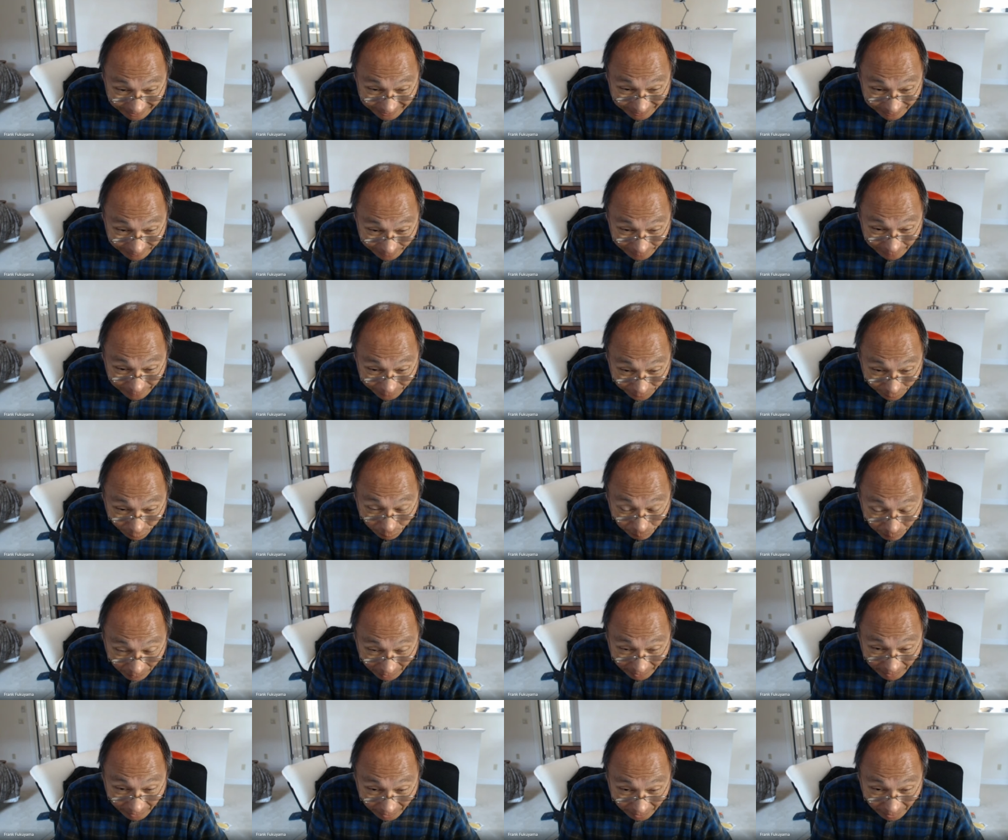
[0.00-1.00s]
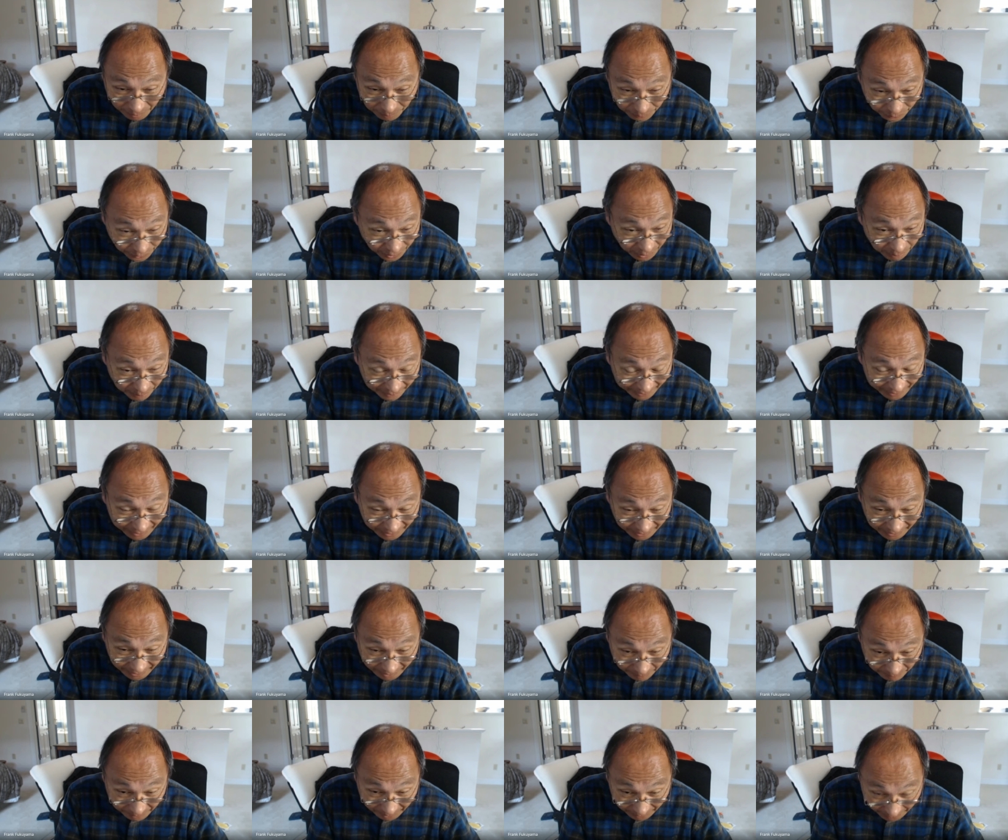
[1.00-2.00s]
uh, you know uh,
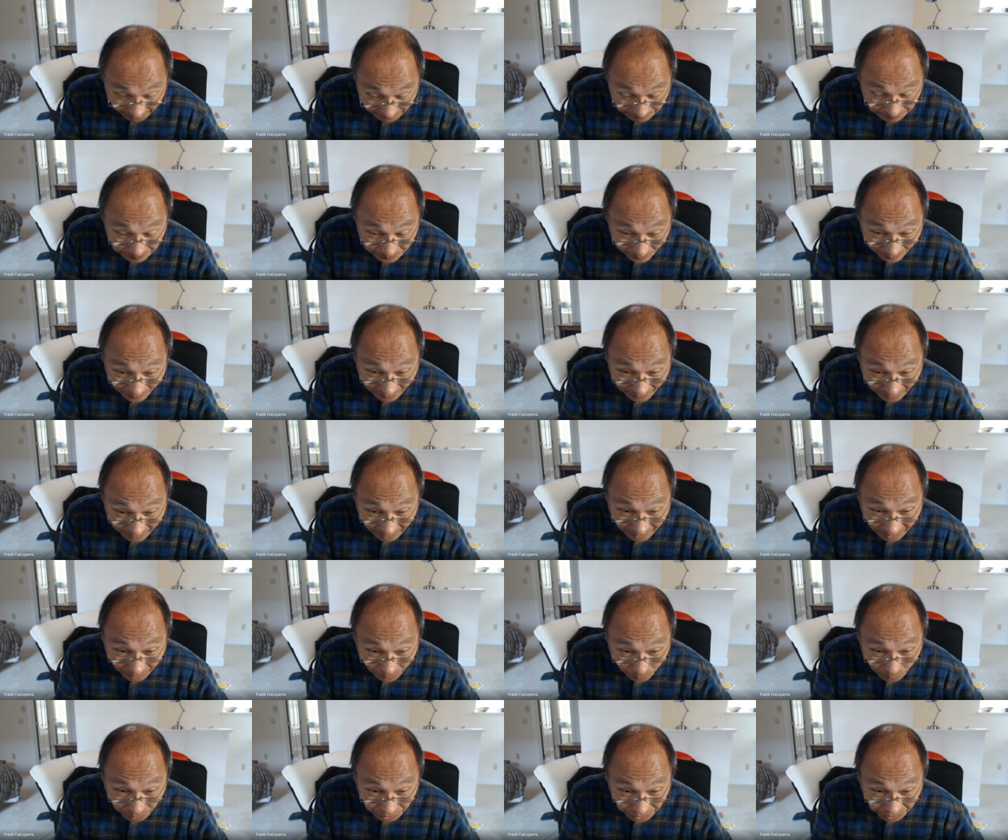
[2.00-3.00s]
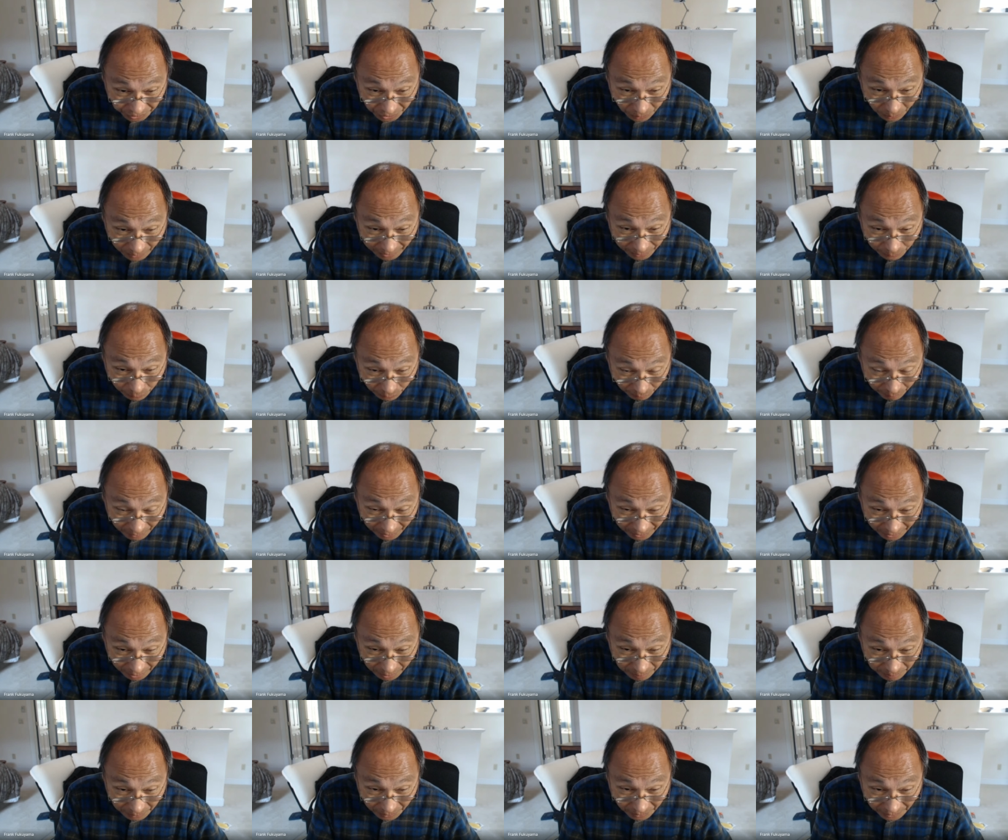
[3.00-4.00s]
pre-pandemic, uh, which is quite
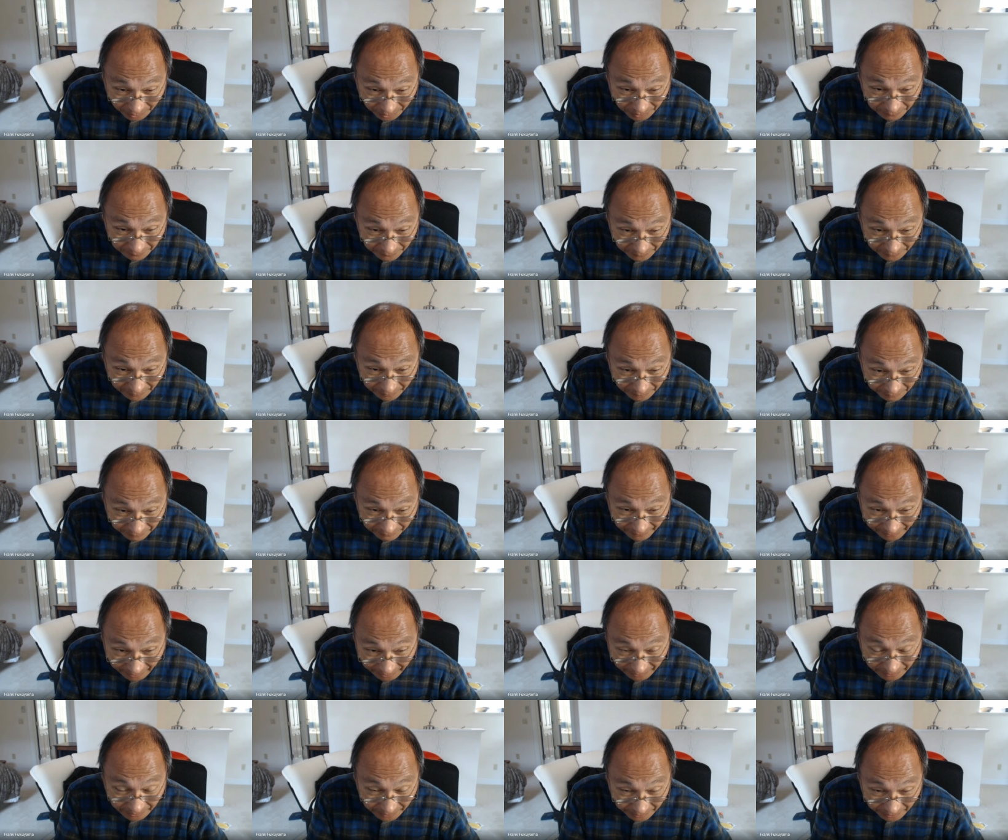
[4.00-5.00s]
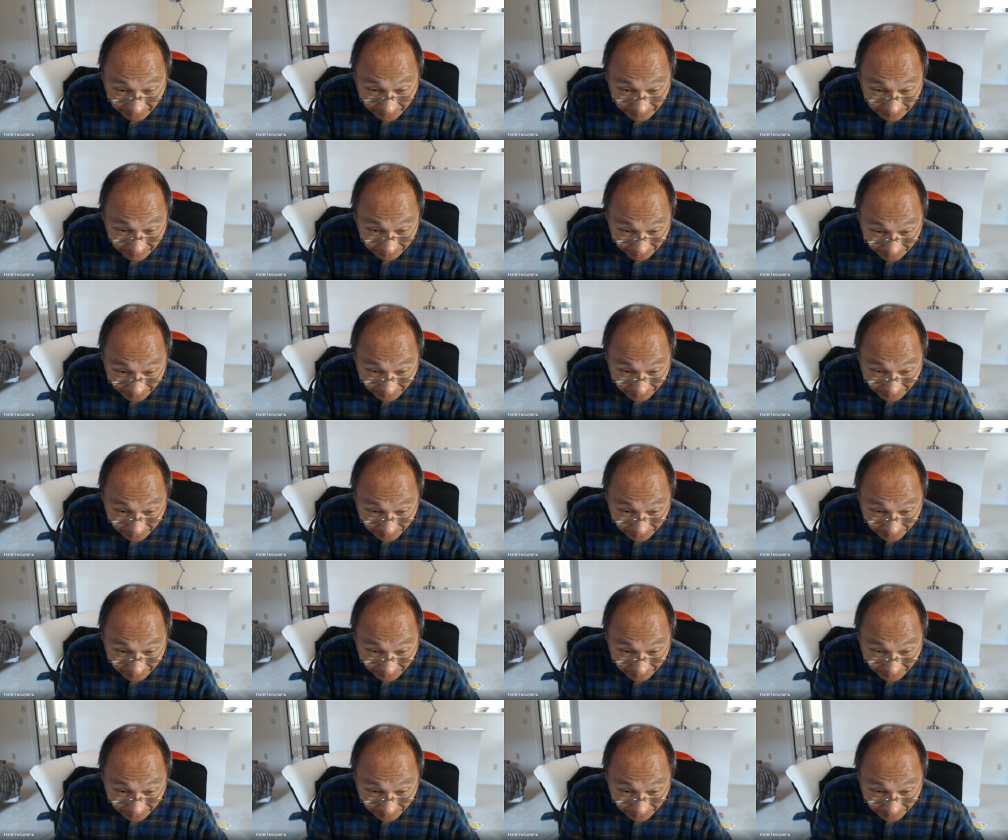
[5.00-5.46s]
remarkable given the fact that you know